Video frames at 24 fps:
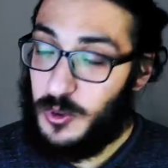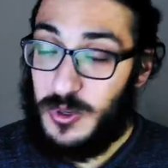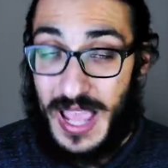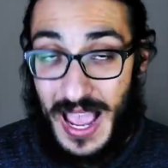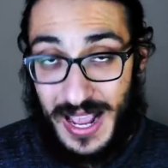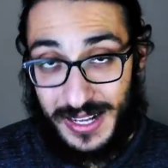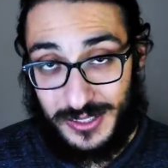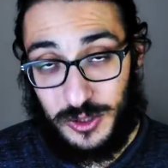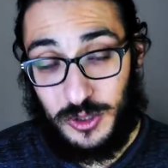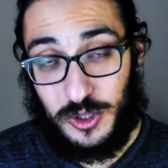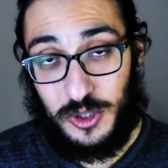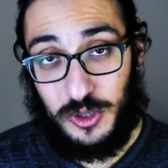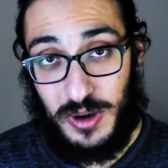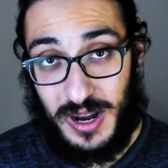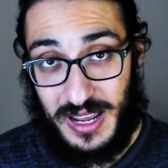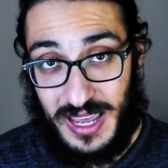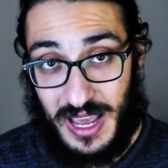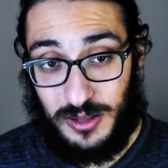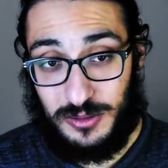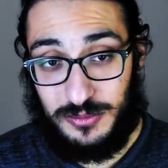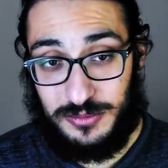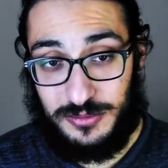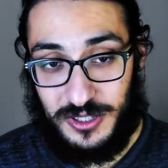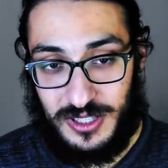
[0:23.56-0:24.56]
react to cry
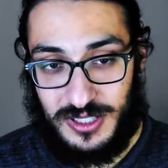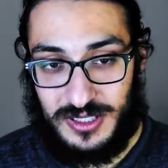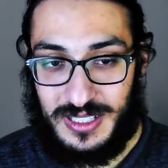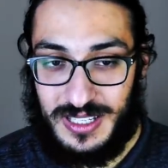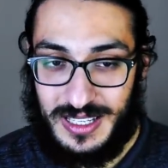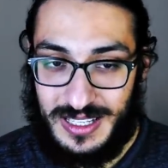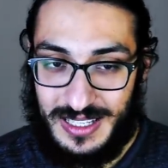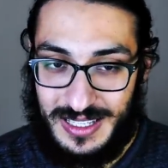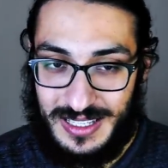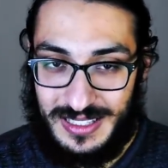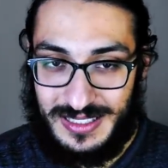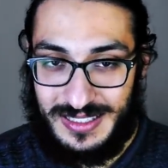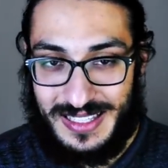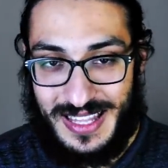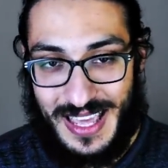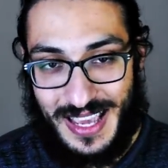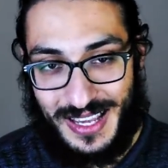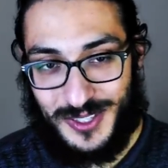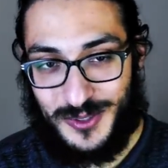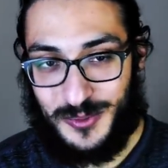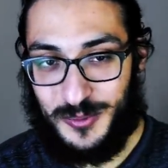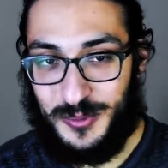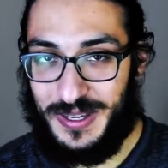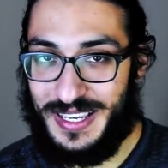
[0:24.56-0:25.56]
out first, and
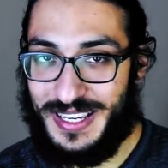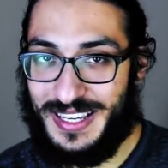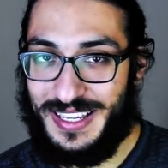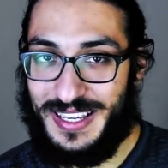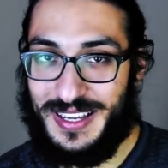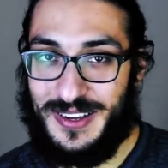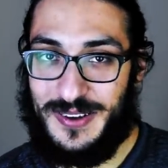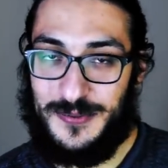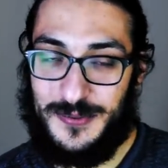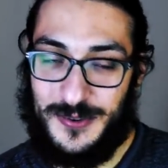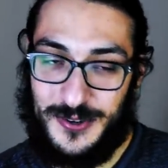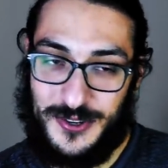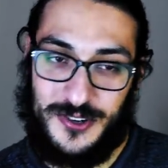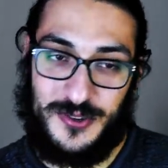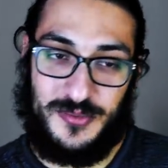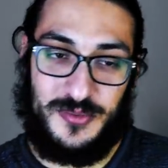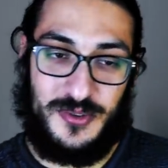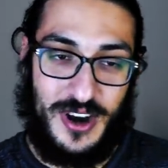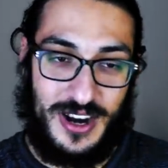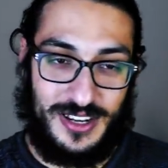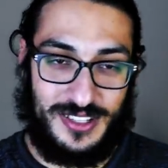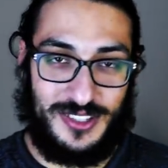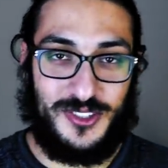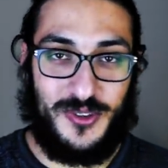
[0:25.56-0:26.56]
next week we're gonna
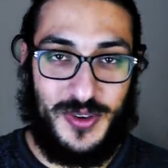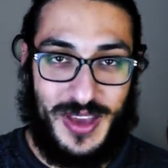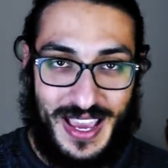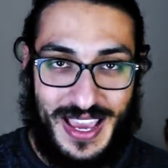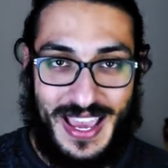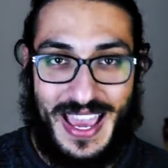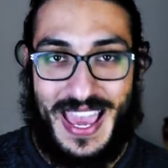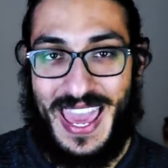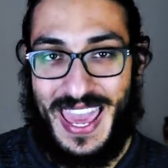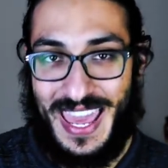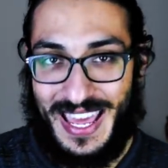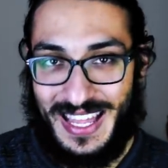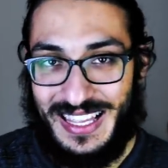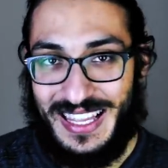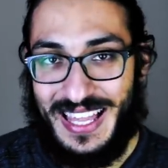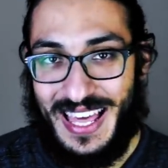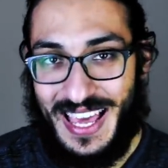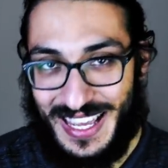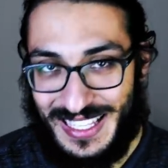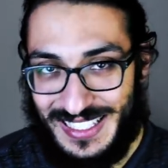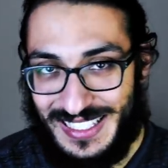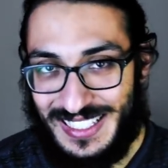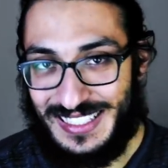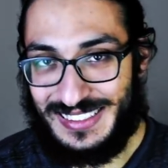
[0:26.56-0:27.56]
be reacting to hail
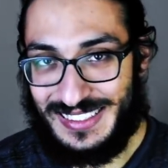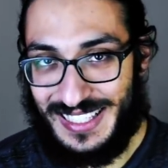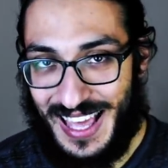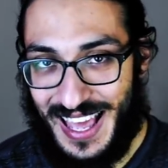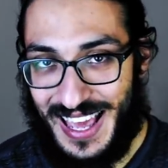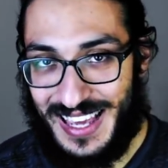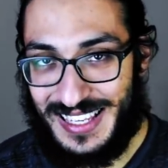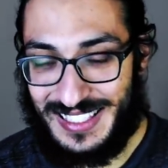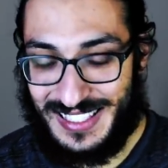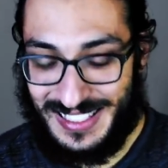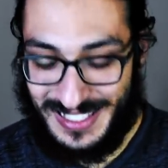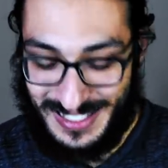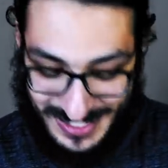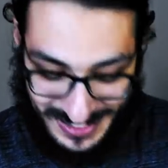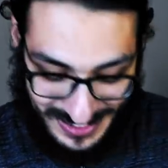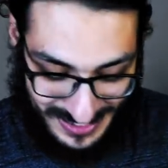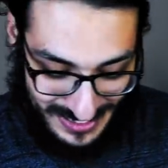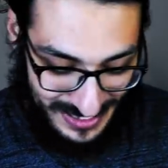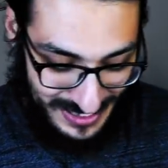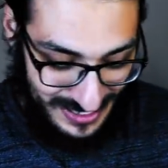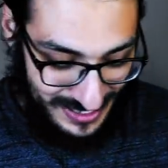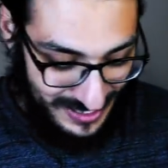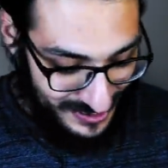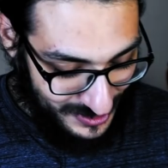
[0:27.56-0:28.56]
Edane, guys.
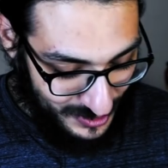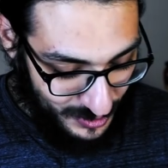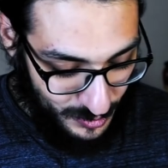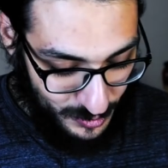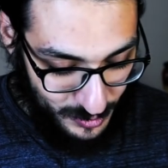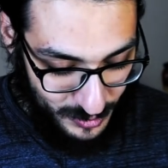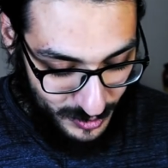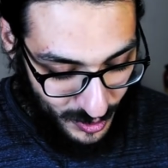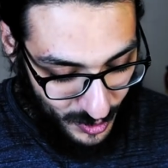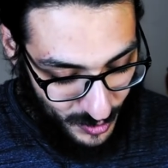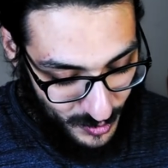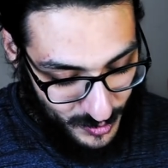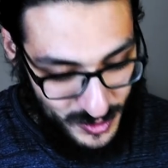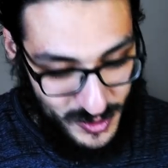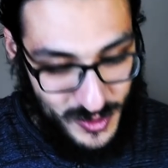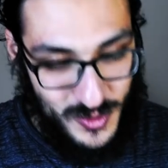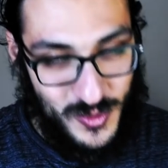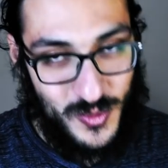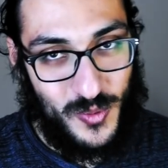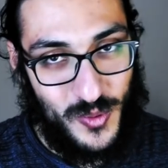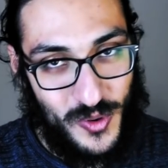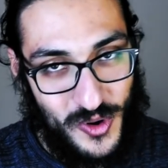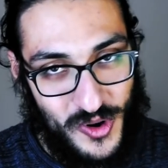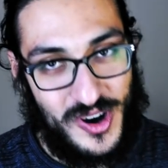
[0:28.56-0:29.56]
So don't you
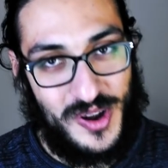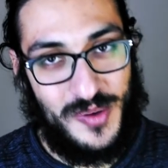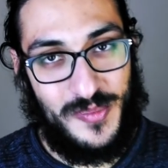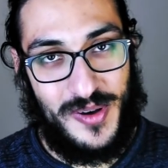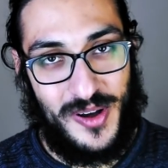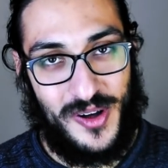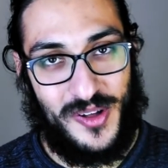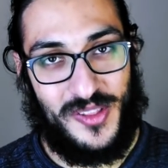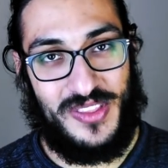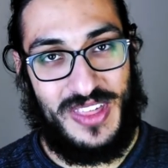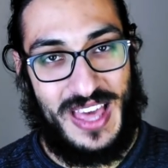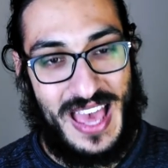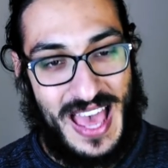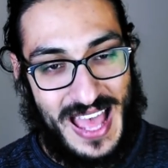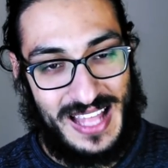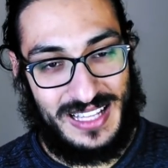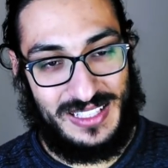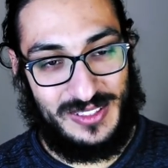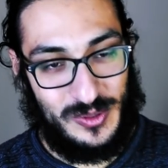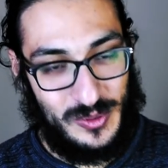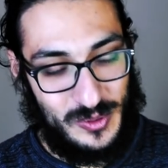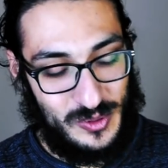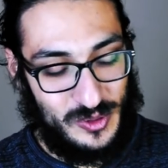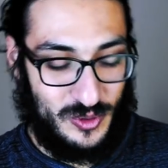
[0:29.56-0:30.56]
worry about
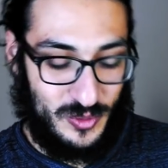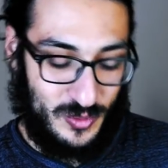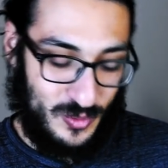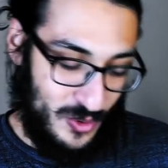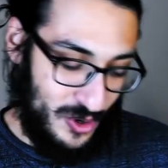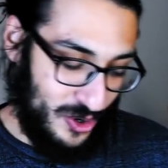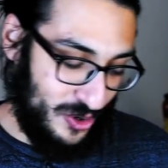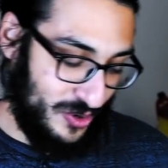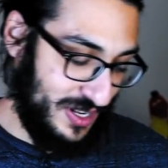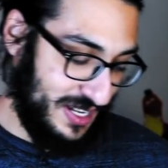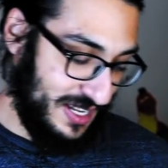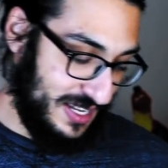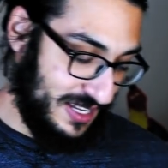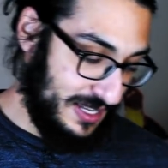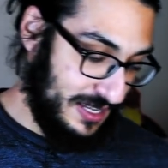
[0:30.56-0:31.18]
that, don't you worry.